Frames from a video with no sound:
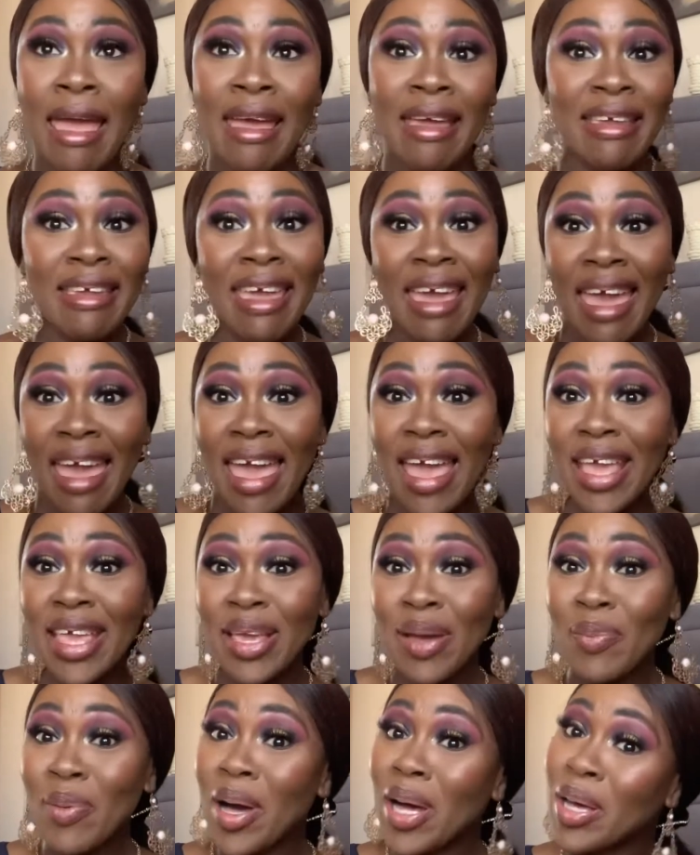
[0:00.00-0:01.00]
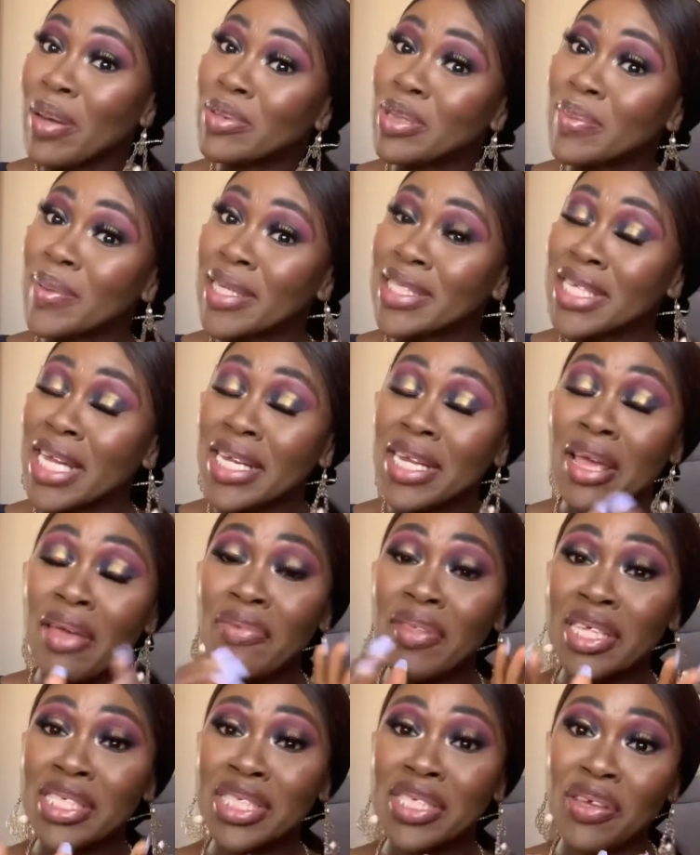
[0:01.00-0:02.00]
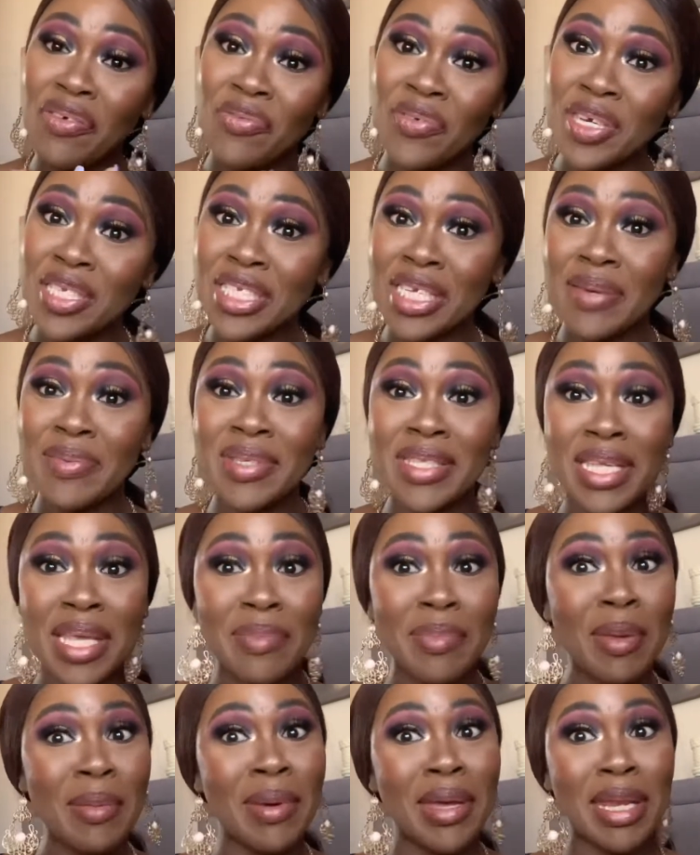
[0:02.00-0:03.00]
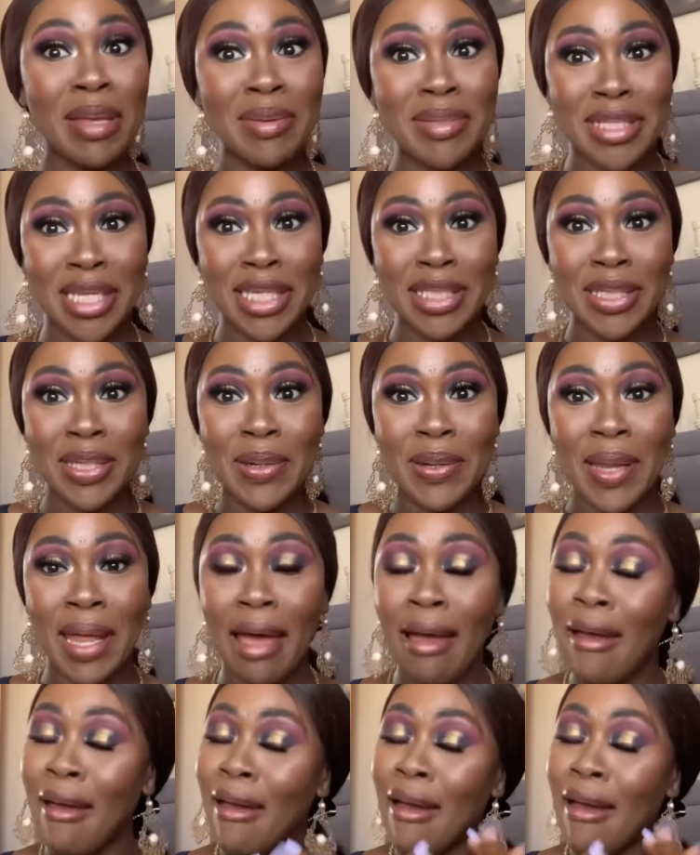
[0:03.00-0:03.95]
Yeah, you're welcome to my channel. If this is your first time seeing me, my name is Adiella.